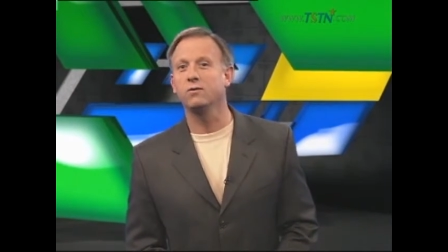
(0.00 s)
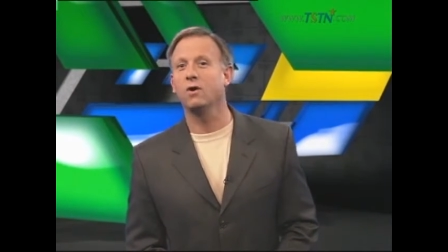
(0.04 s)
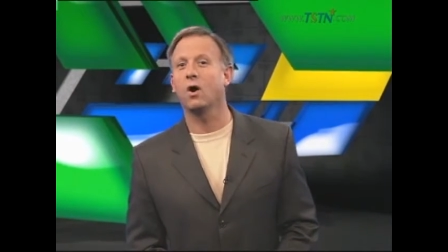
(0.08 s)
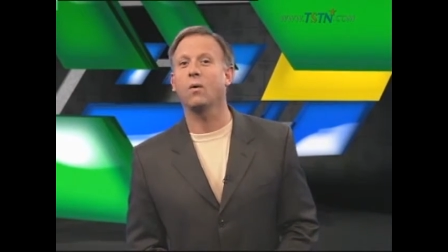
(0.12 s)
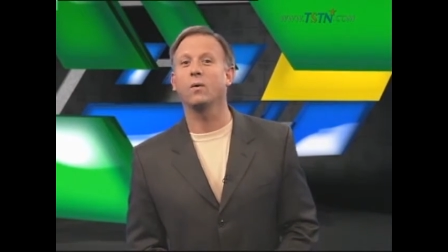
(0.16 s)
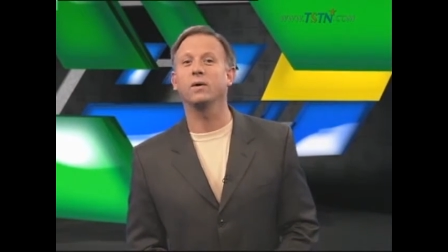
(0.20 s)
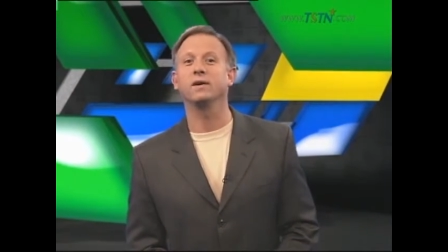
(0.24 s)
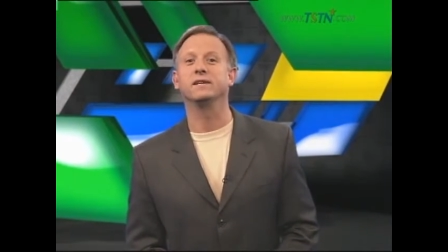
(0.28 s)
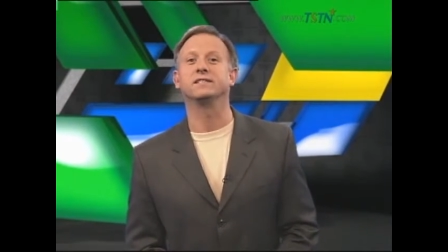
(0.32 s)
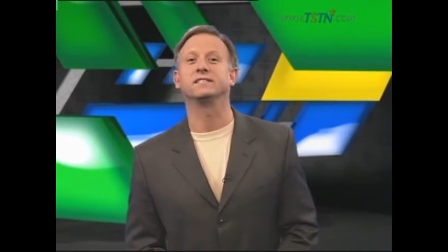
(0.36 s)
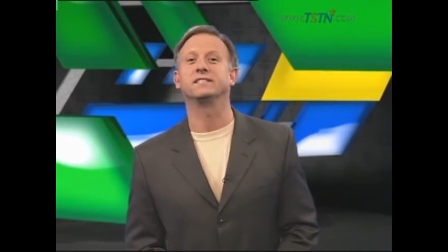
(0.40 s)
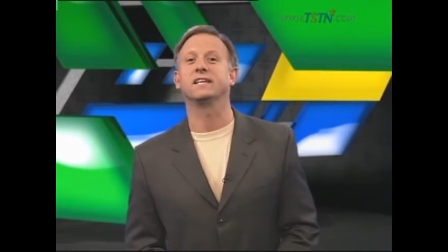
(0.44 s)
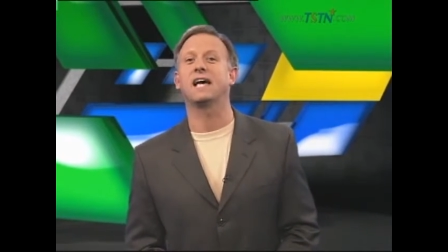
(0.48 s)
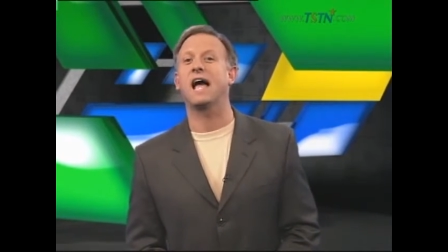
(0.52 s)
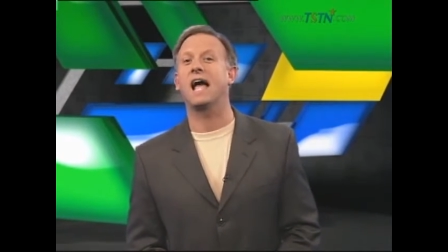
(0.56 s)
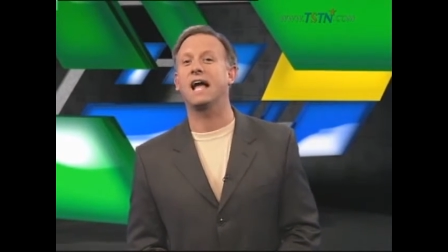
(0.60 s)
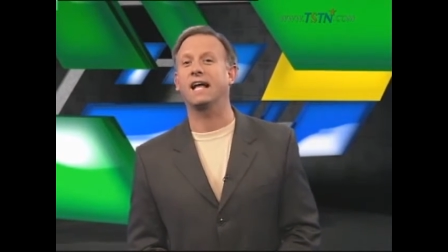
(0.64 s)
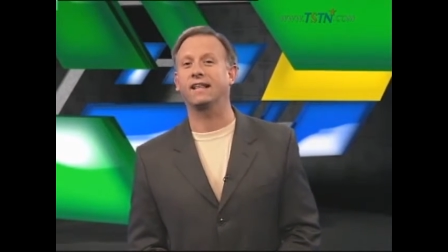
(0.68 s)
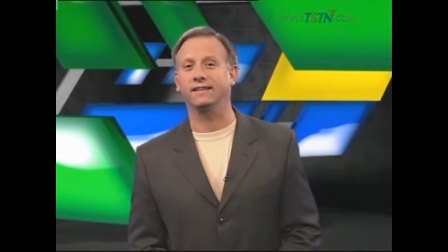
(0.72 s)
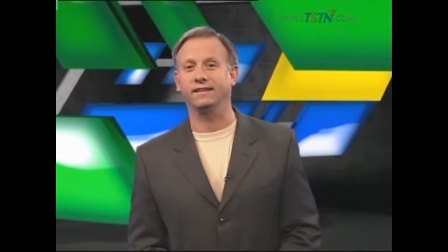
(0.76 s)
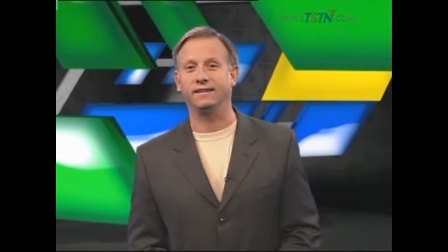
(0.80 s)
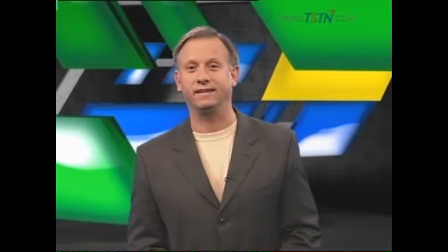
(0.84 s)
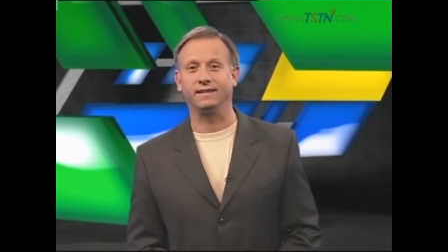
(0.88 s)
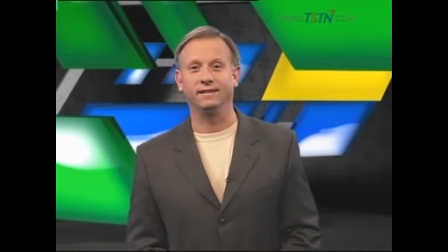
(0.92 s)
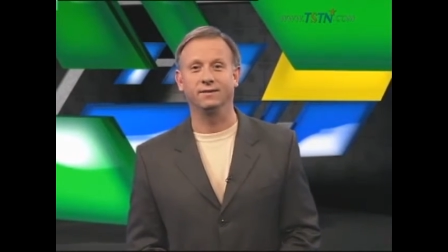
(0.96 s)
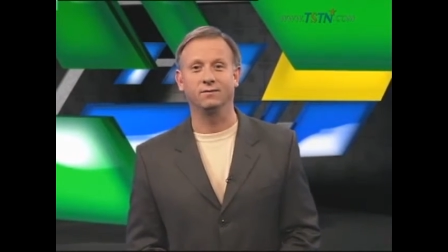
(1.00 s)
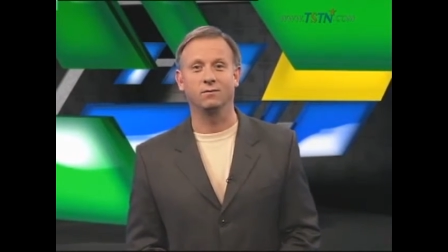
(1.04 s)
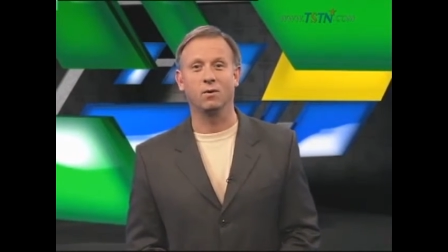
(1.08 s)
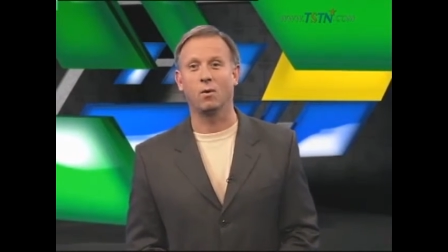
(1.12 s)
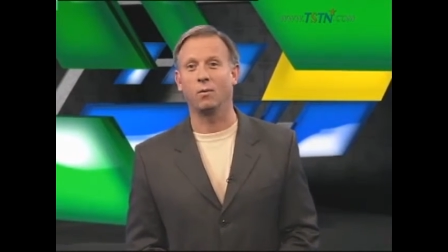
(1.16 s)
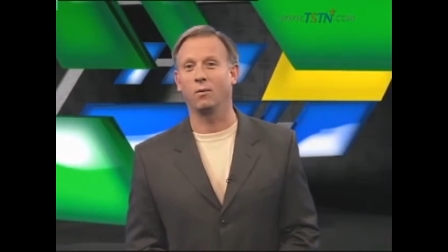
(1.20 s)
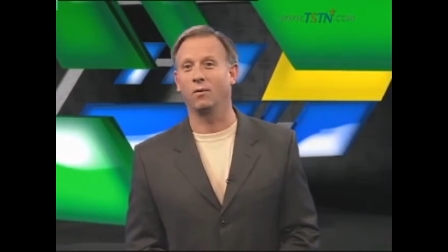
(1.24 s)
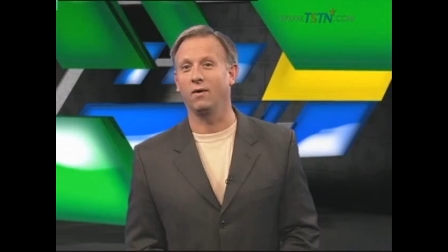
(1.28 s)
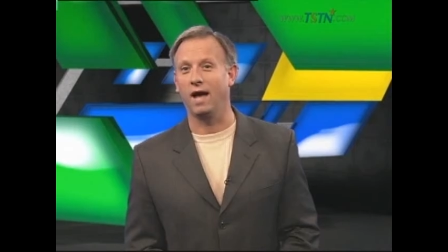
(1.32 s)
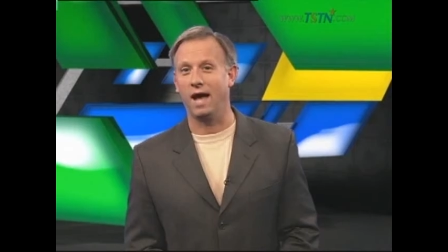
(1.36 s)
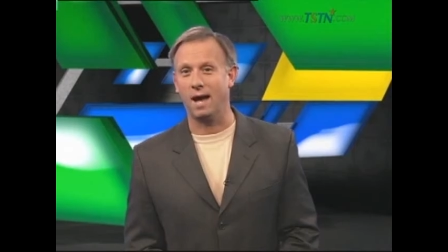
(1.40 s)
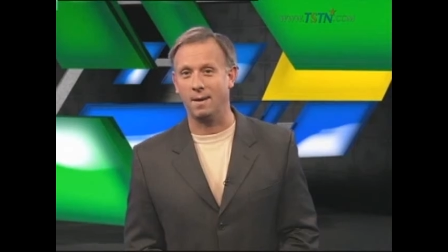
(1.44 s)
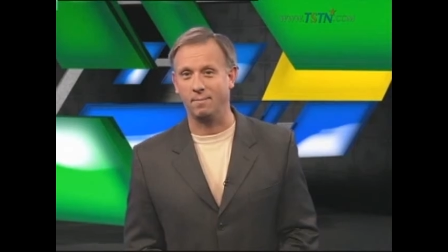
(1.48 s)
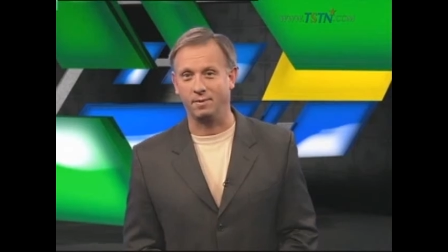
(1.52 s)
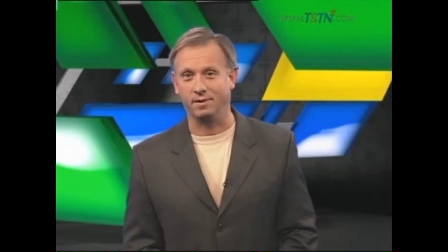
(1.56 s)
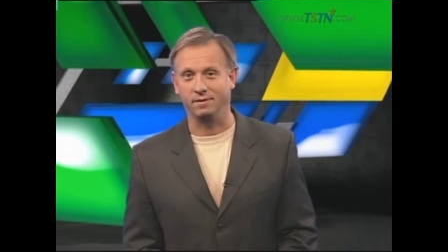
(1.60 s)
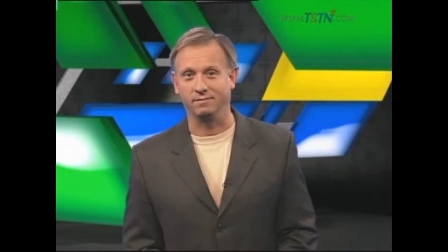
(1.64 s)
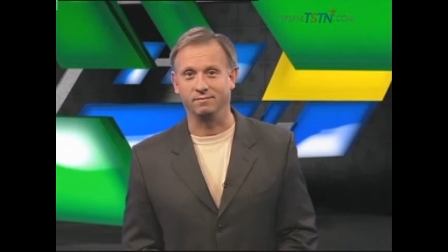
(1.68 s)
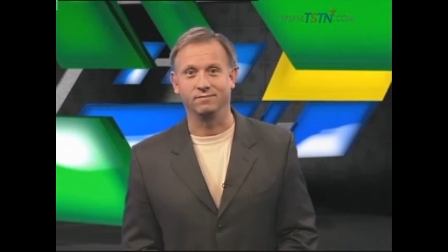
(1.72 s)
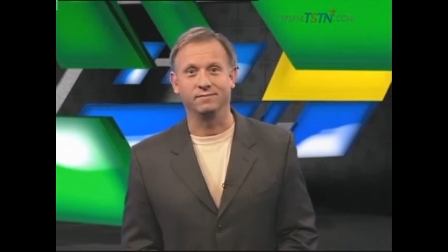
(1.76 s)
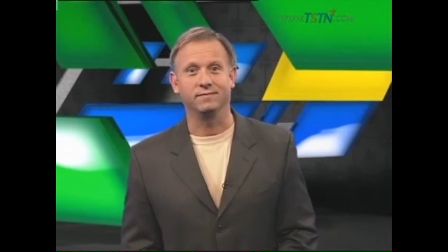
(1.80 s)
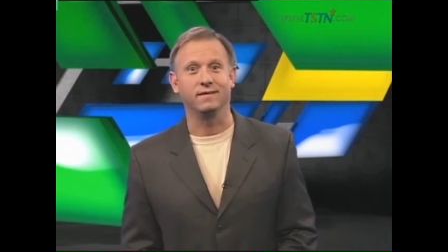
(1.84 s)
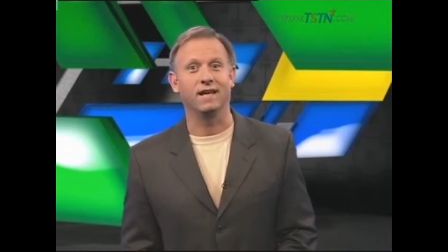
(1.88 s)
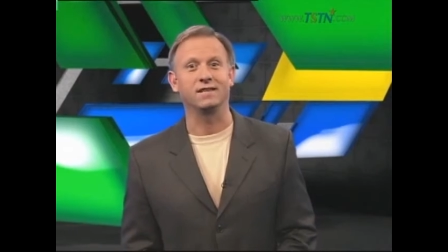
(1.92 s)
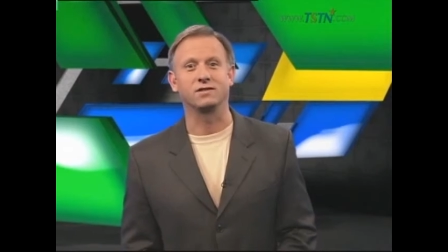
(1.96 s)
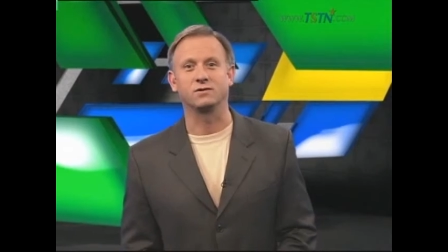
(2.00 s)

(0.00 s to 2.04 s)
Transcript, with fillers: You know exactly what will happen.